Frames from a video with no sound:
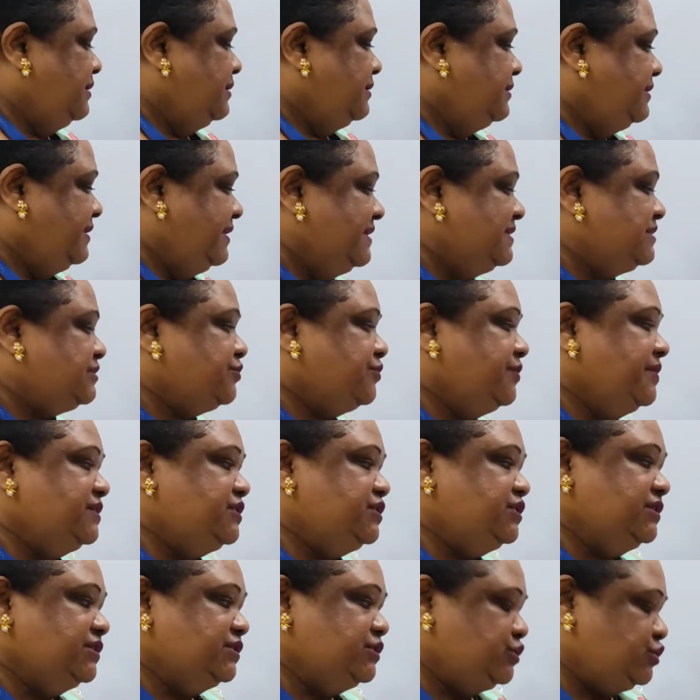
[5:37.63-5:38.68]
These
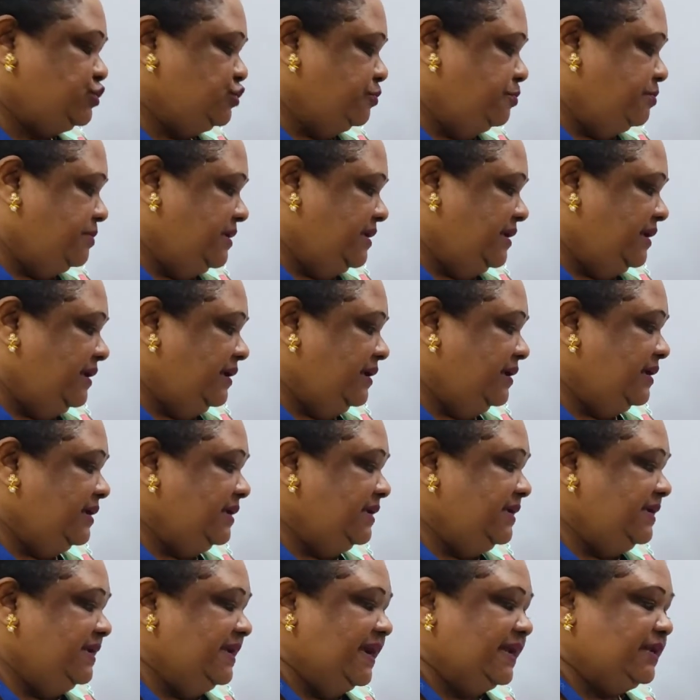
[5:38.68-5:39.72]
creatures to be,
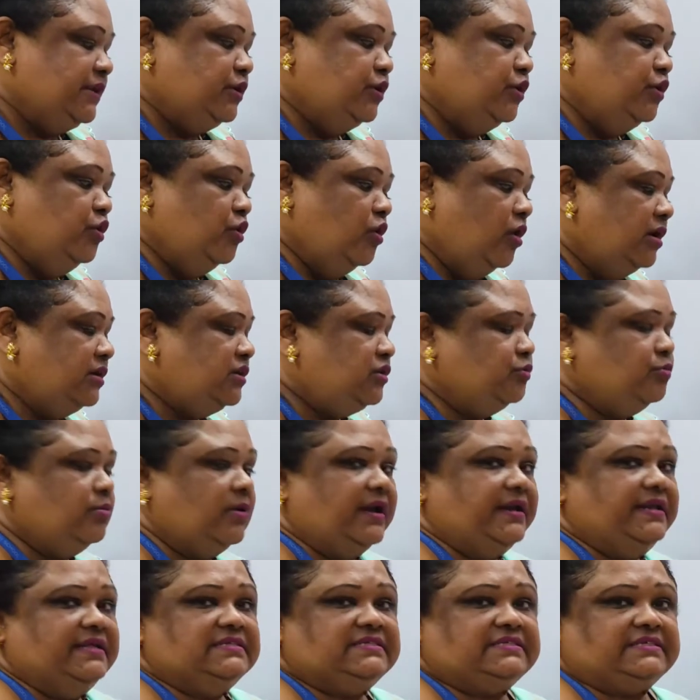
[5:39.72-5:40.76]
yet not
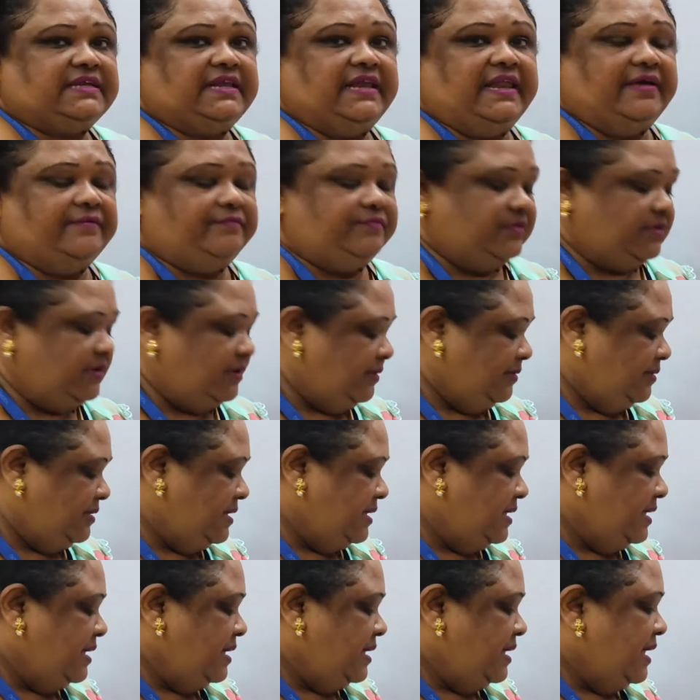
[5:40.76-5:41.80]
one is clever
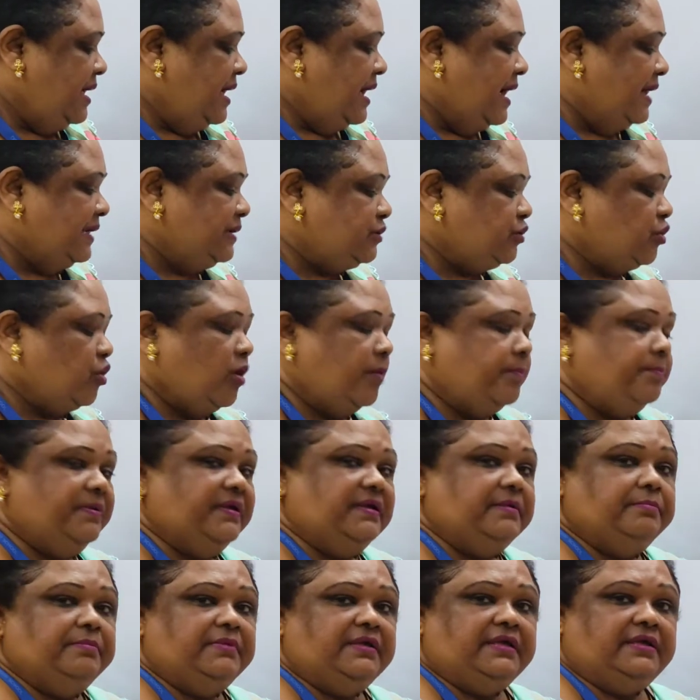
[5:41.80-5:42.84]
at
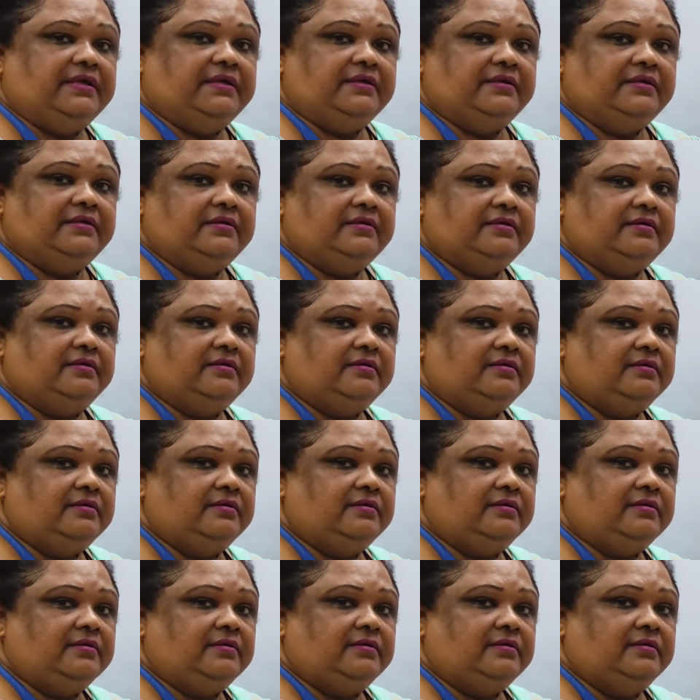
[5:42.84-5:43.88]
copying me.
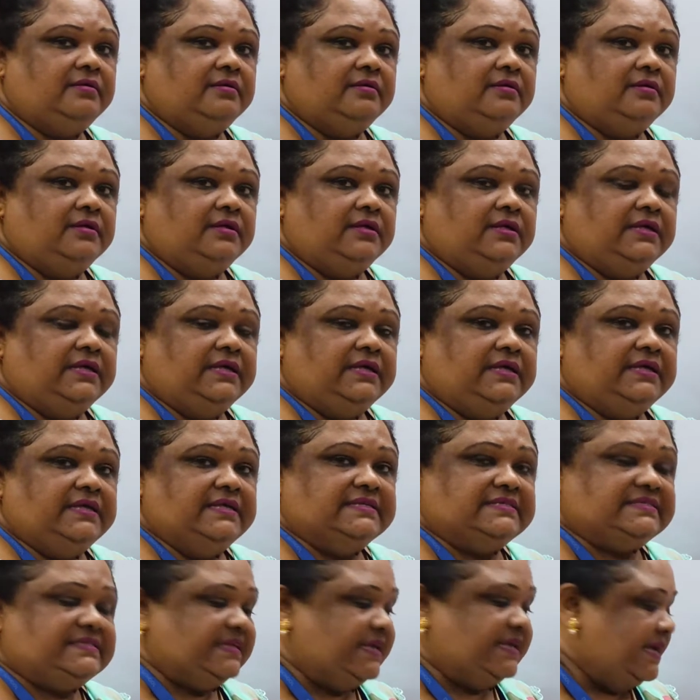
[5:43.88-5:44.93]
He
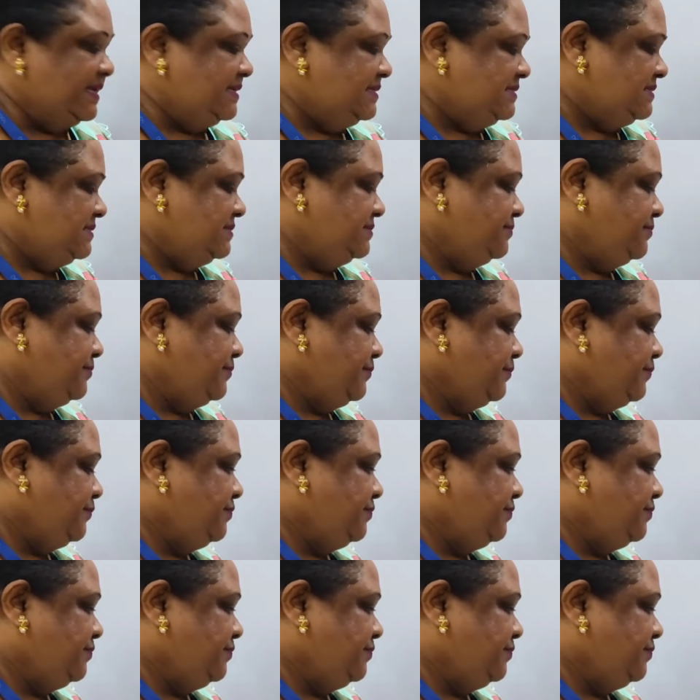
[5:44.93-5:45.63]
says,